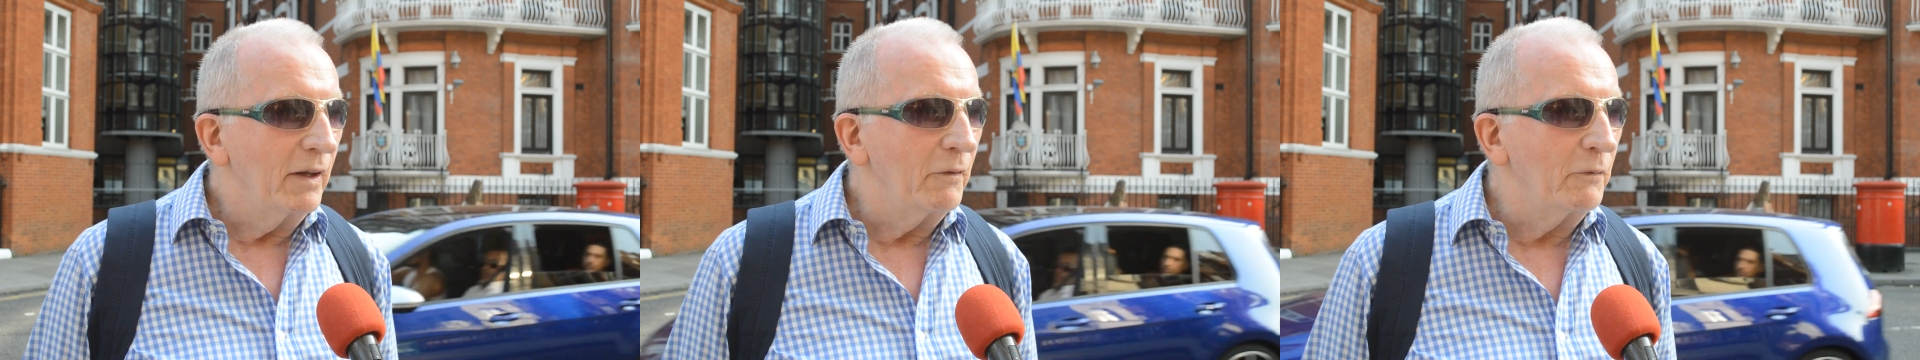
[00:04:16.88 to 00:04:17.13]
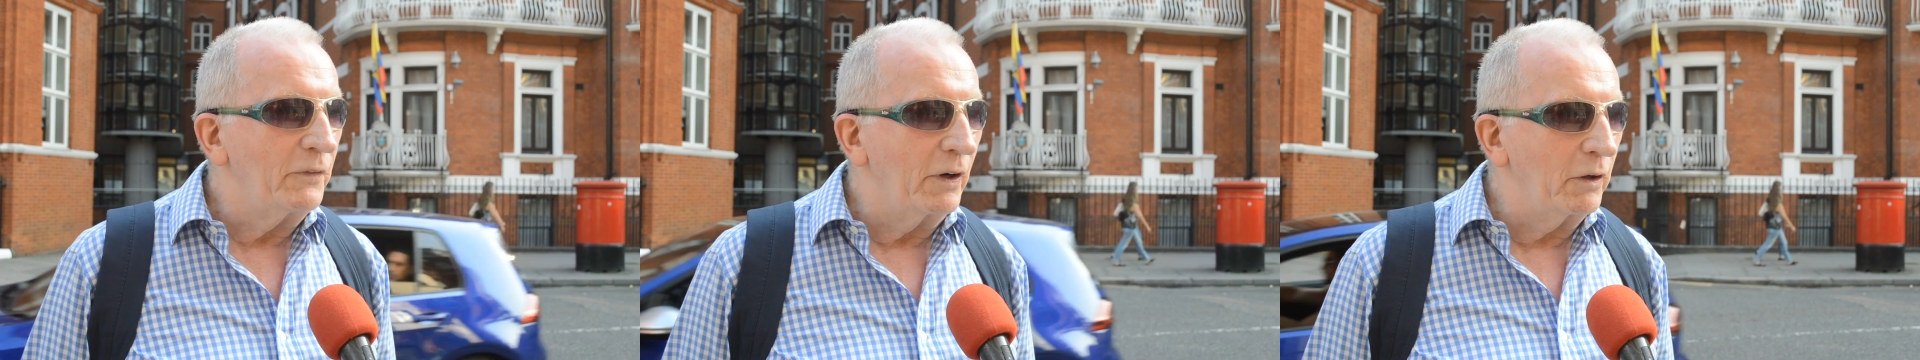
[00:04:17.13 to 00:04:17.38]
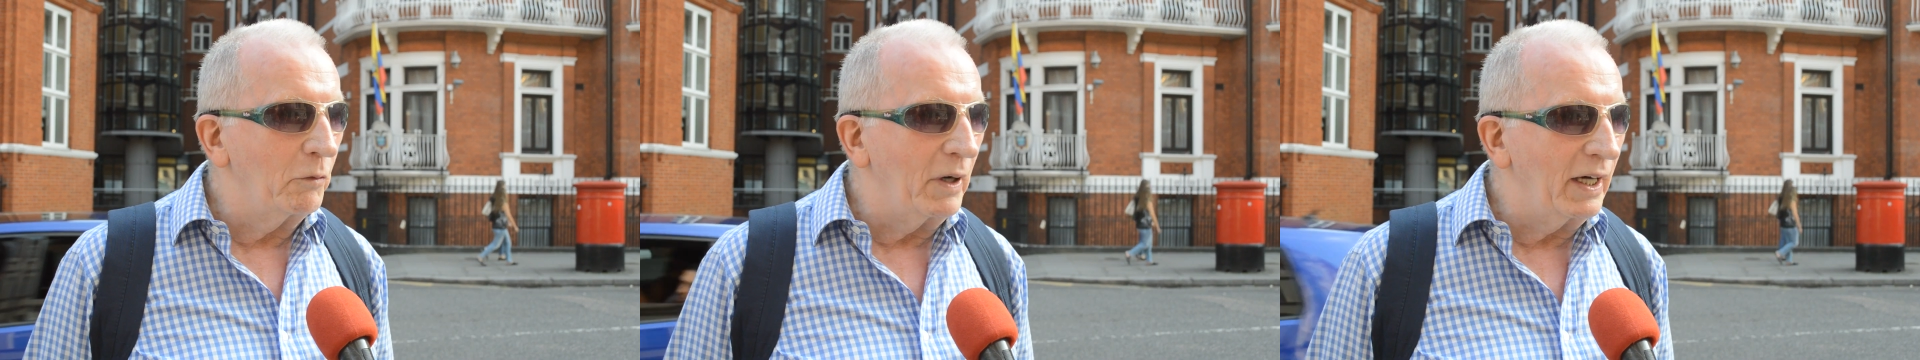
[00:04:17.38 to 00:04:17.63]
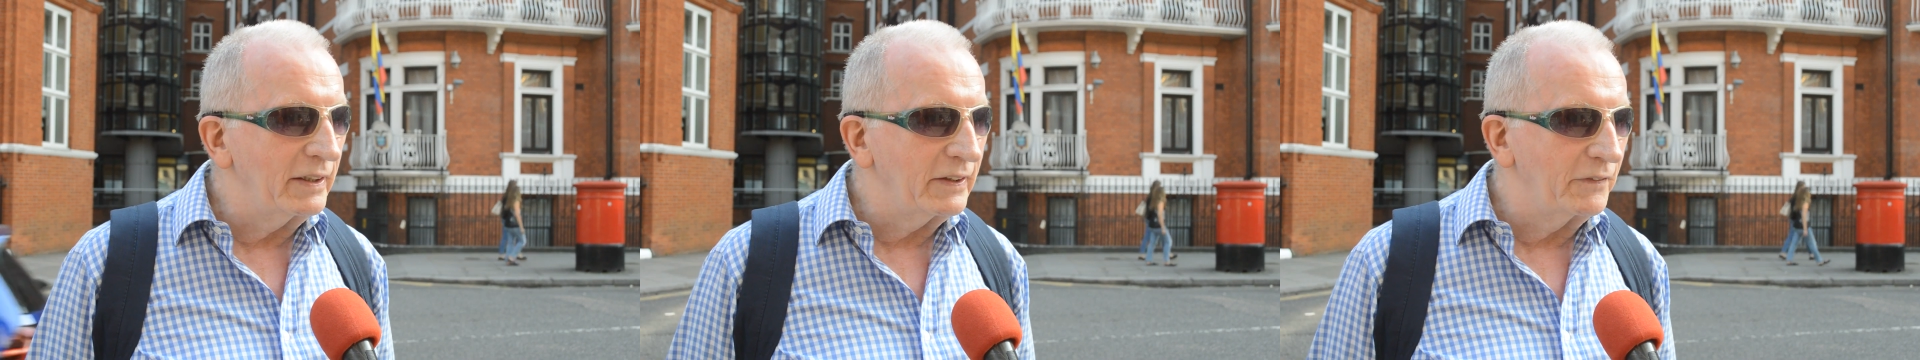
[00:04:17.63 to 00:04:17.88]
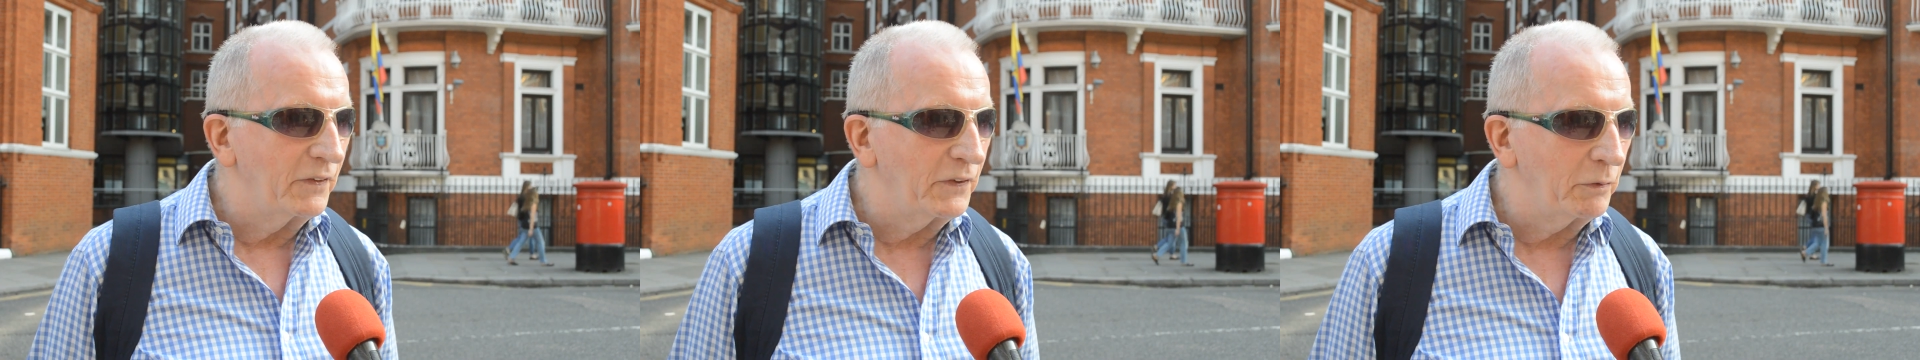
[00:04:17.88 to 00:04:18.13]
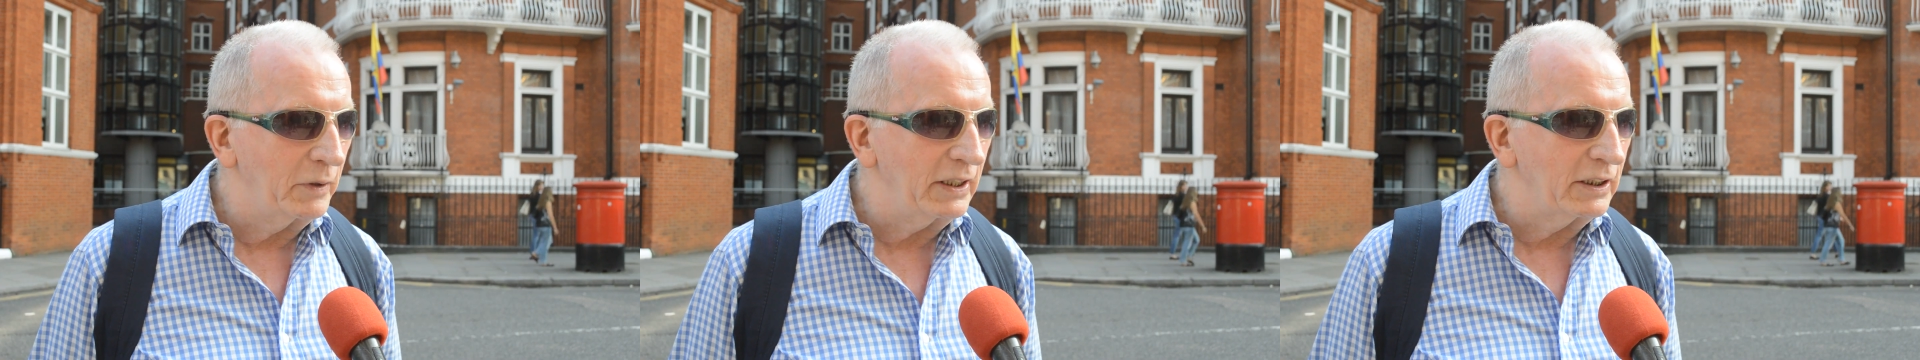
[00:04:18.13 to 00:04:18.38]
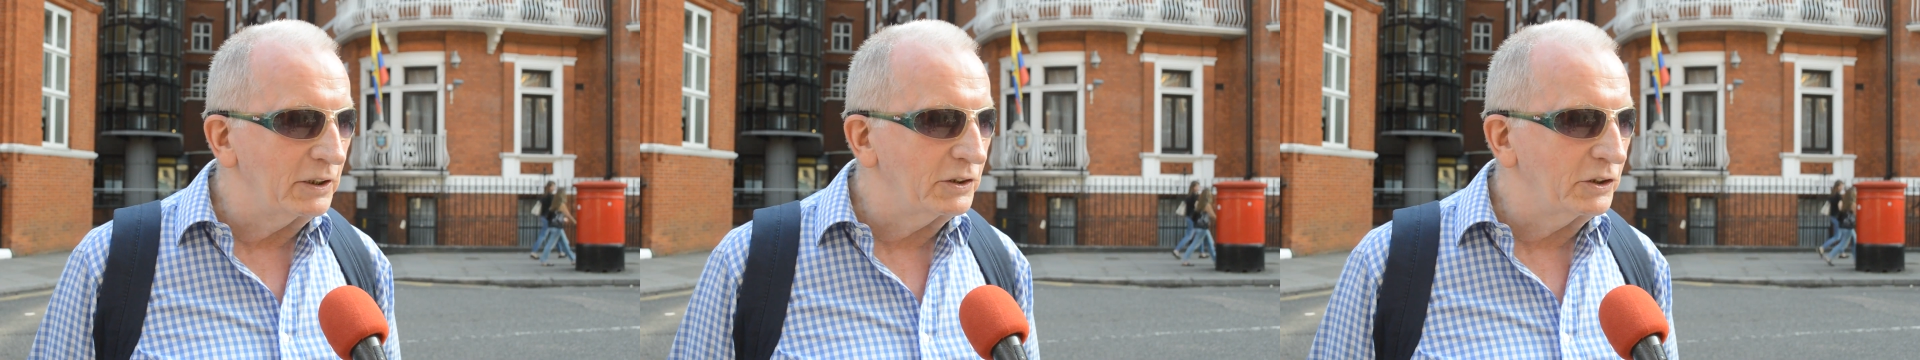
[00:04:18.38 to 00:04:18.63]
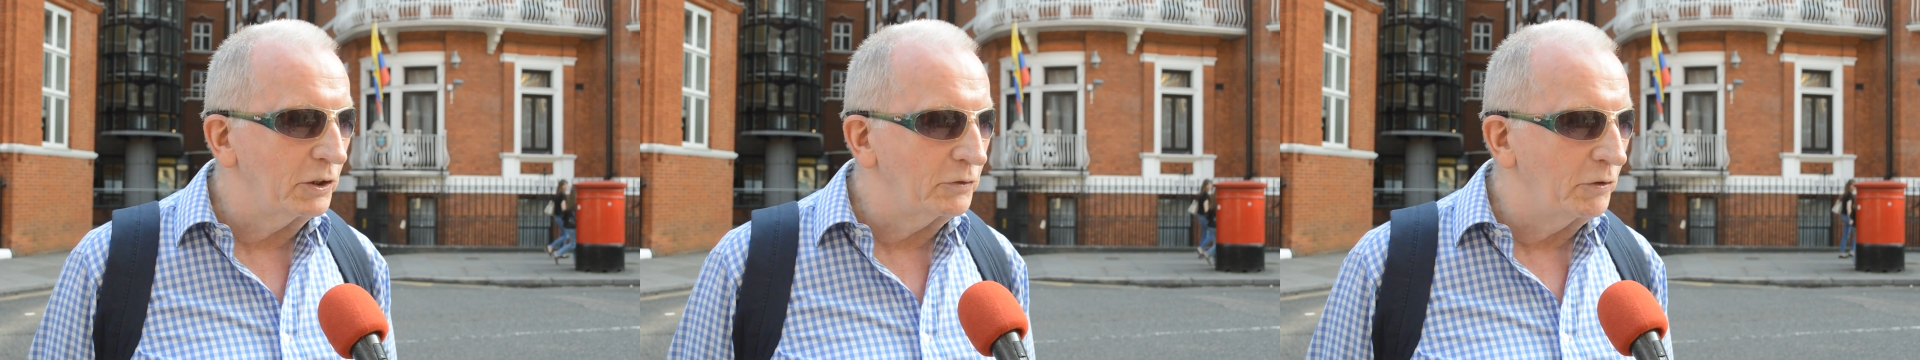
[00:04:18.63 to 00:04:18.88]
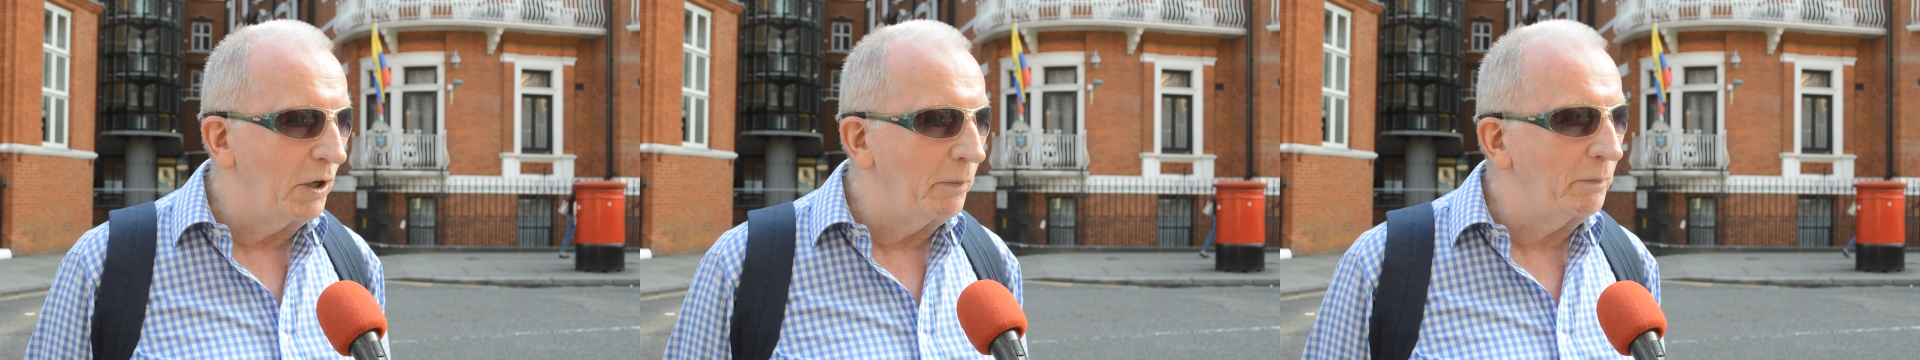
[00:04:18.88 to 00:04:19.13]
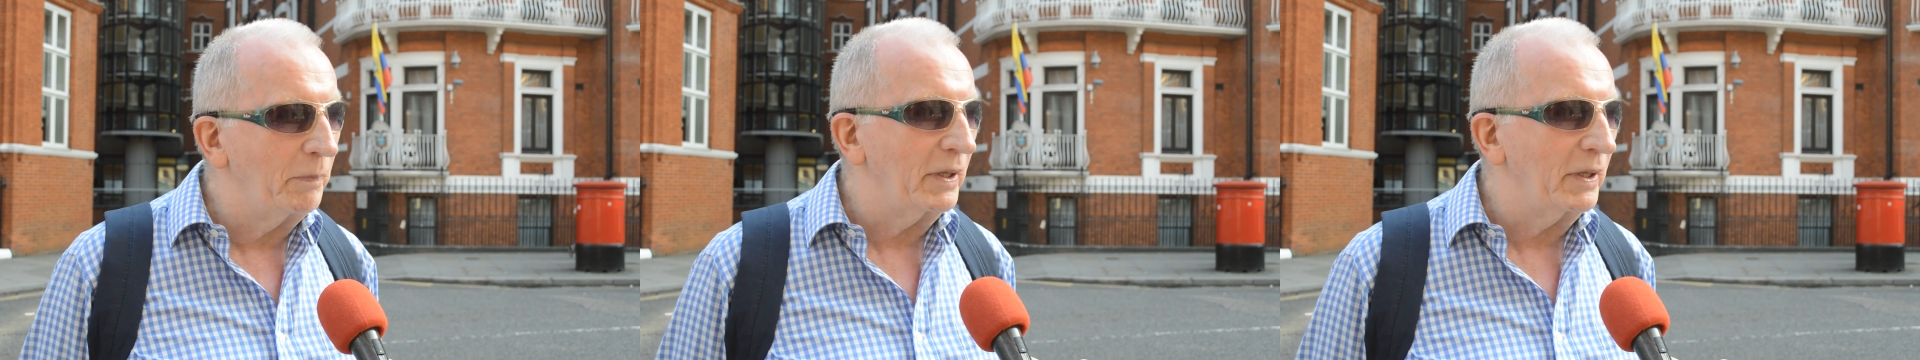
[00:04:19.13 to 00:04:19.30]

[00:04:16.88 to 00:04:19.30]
very wise of the Swedish to drop,